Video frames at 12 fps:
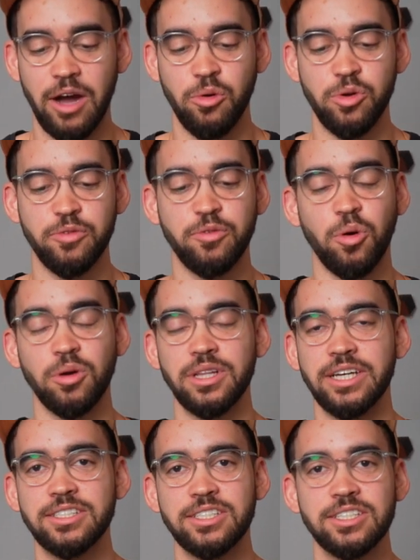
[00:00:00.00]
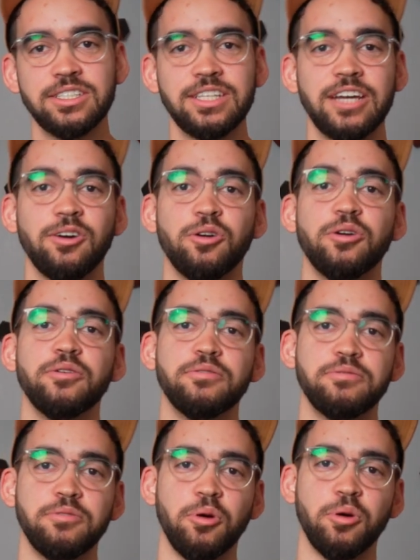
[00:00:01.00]
our four lenses that are
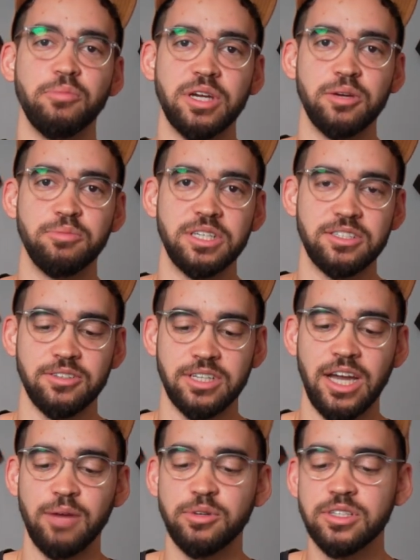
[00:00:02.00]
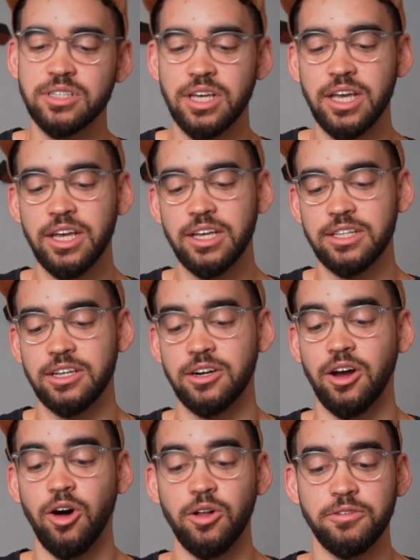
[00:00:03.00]
4-megapixel cameras.
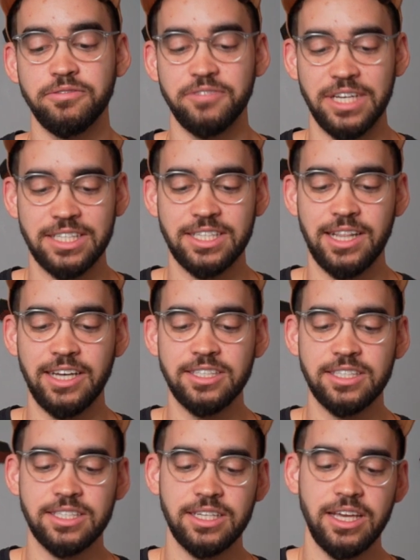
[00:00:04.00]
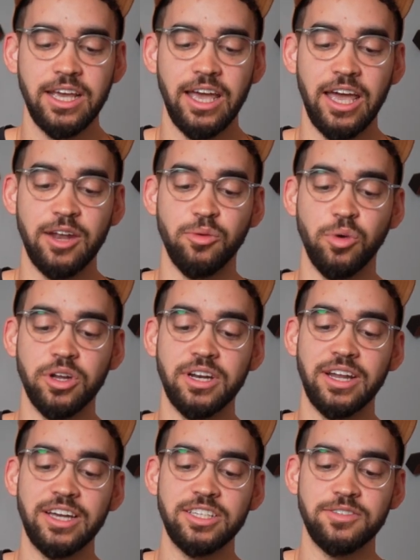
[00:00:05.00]
They're all fixed lens. And
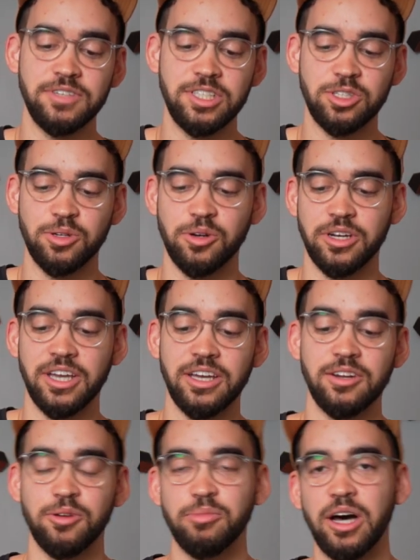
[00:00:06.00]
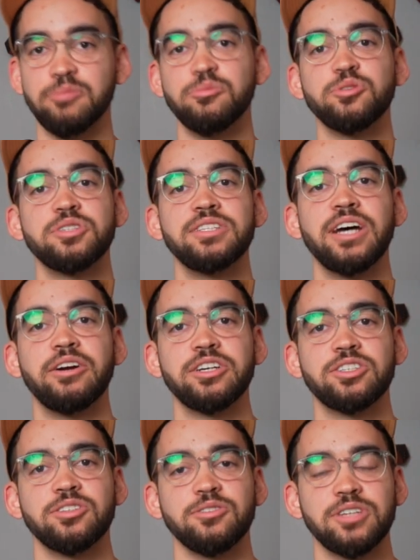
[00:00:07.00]
one nice feature, again, about
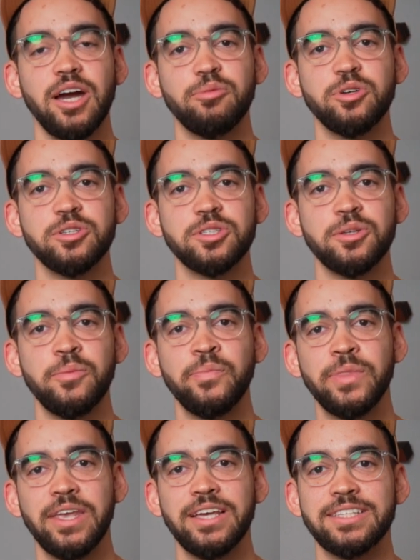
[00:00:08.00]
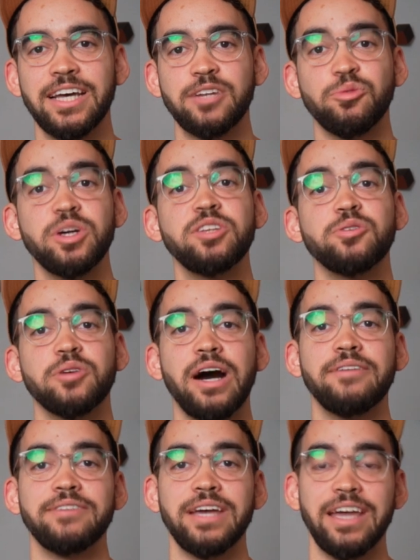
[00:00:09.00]
multi-directional cameras is that when you
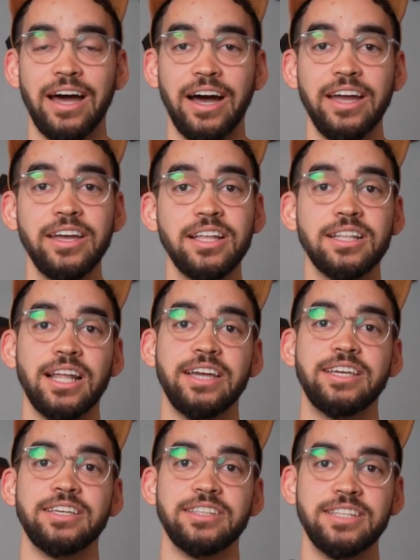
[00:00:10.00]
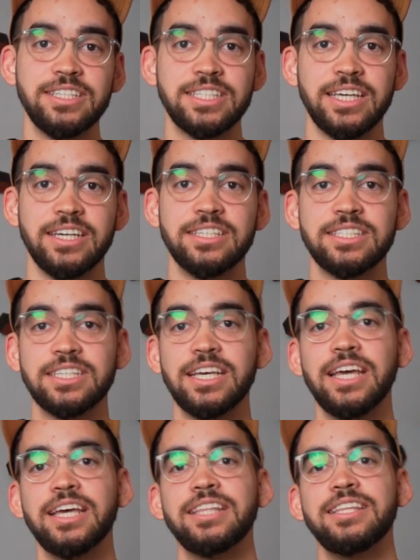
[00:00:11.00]
have AI, like in this case,
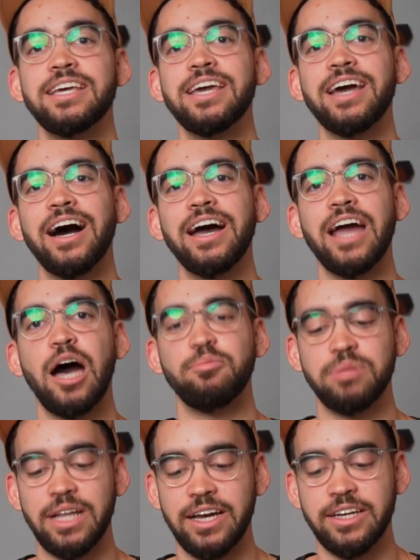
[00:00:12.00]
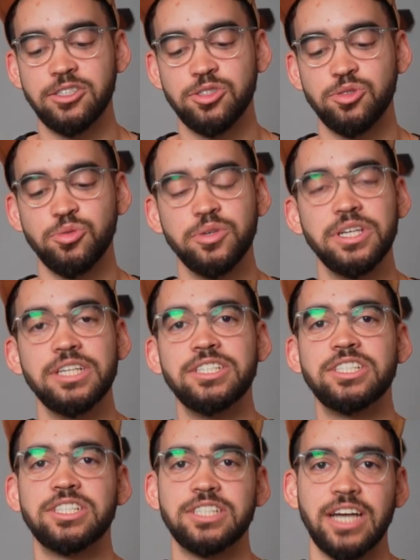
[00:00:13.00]
the AI applies to
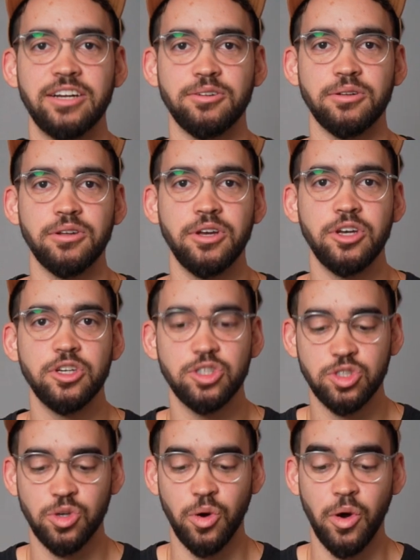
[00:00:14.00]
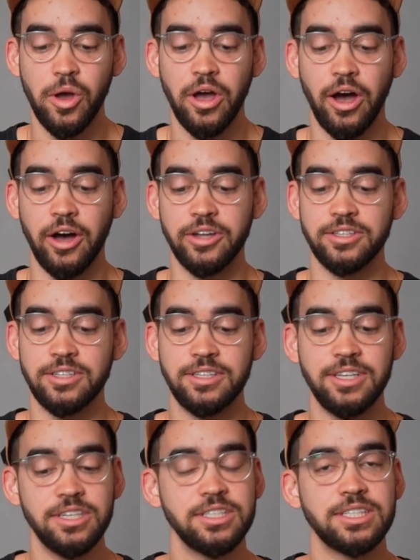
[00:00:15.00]
each channel. So on
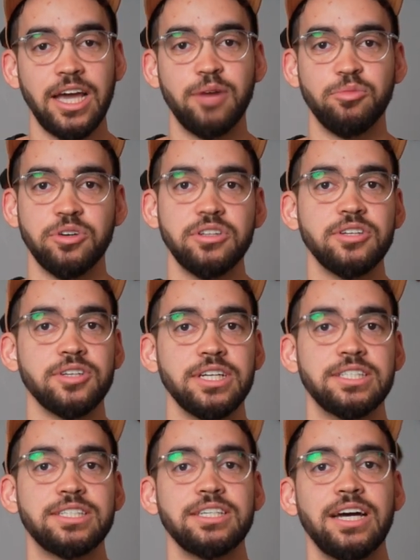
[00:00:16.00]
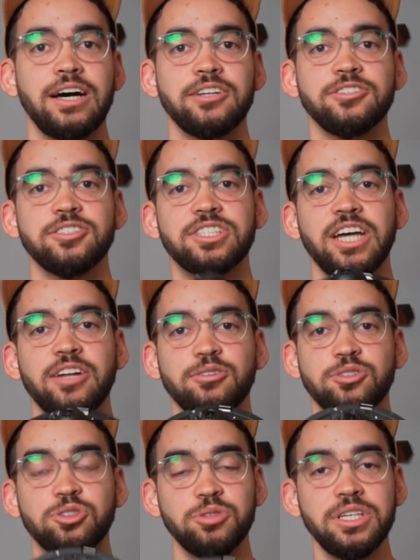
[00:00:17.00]
this camera, let's say on the
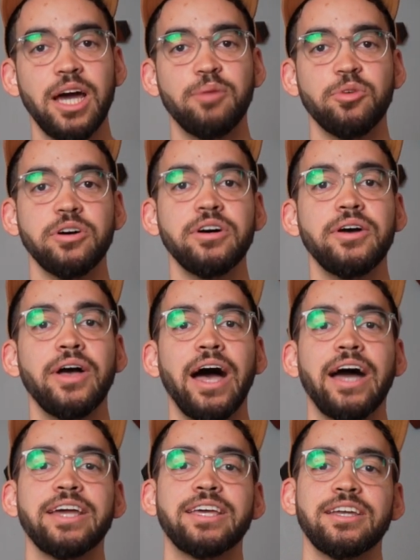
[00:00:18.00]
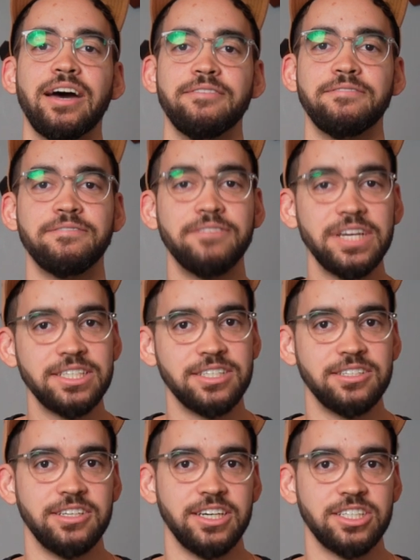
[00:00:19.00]
channel 3 camera, I can have phase
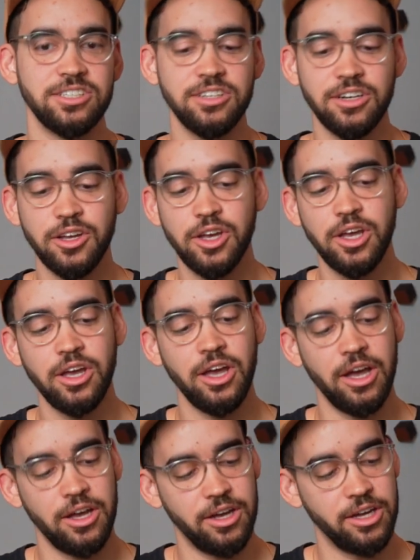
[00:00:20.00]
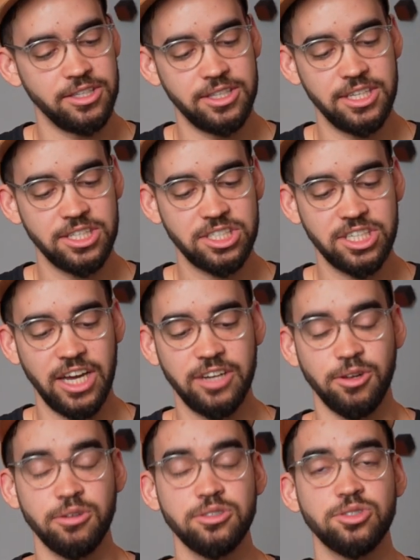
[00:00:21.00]
detection. On this
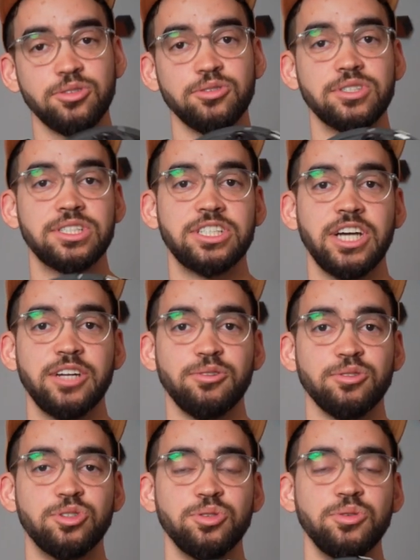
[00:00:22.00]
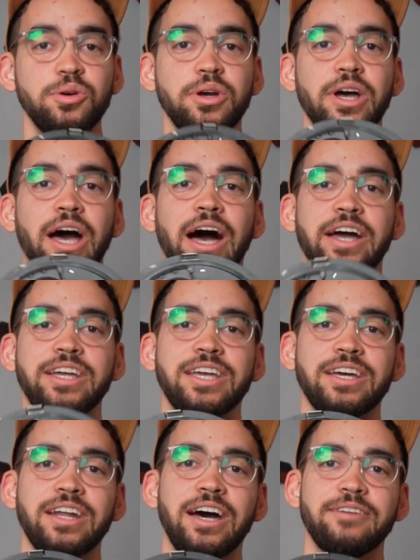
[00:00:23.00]
channel, so channel 2, I
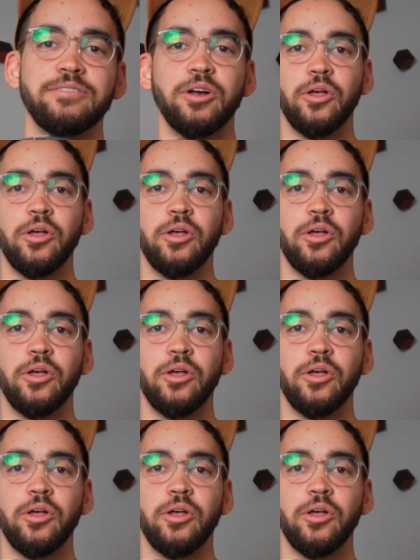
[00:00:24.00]
can have